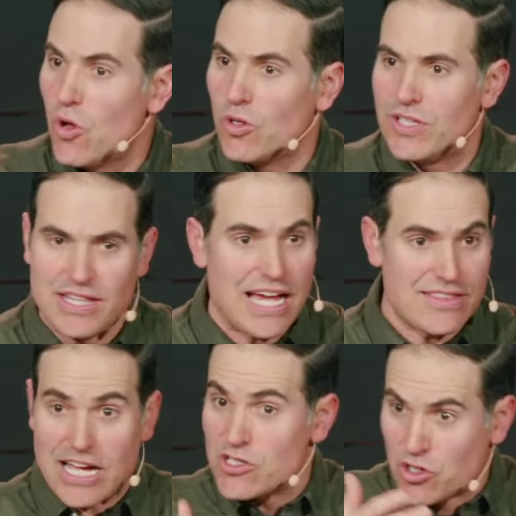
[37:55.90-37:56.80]
old.
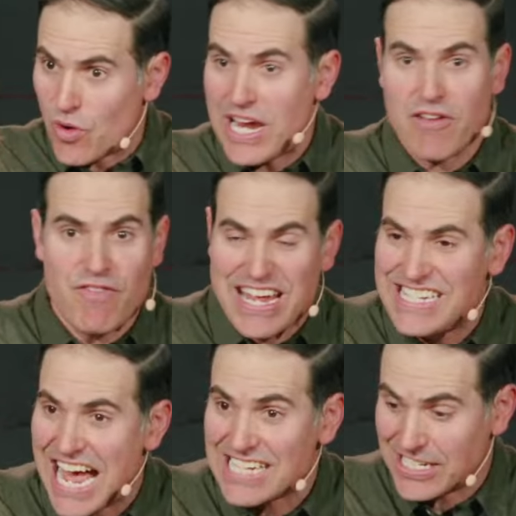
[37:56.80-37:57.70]
That, that's great and
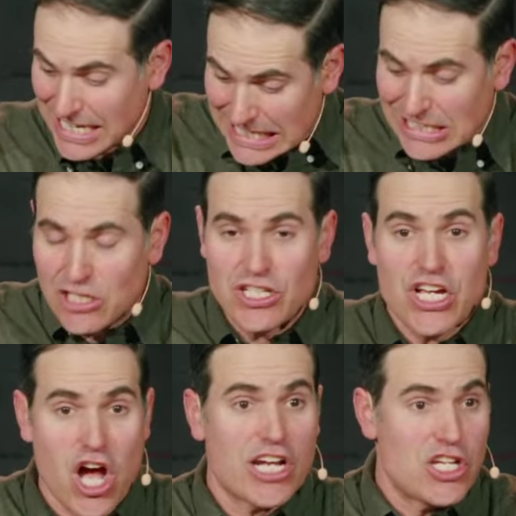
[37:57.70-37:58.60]
fantastic, and clearly
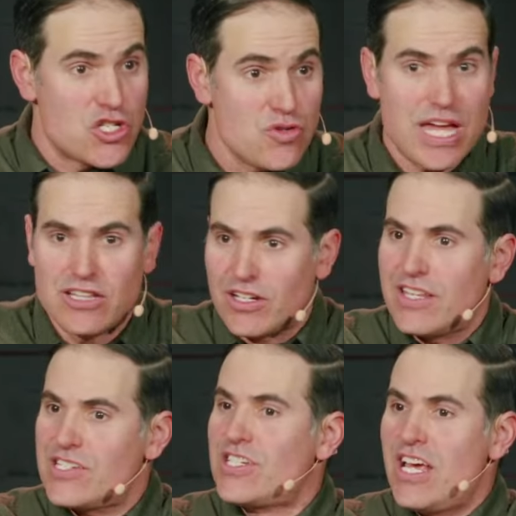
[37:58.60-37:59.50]
God can do that. Look
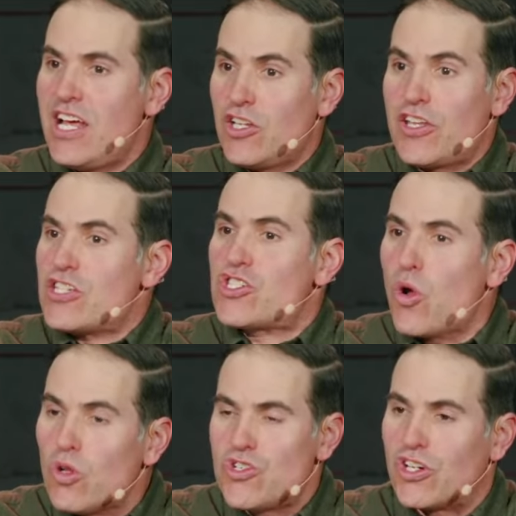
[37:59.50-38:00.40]
at this, look at this
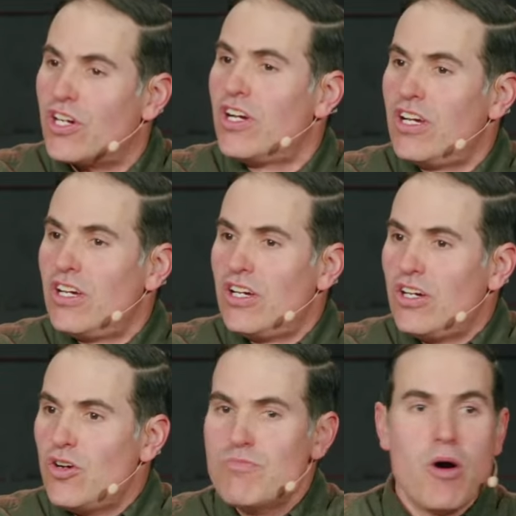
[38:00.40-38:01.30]
soldier
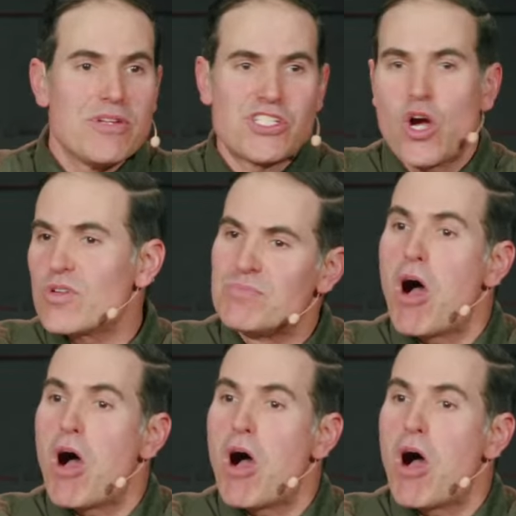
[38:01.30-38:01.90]
who moments ago was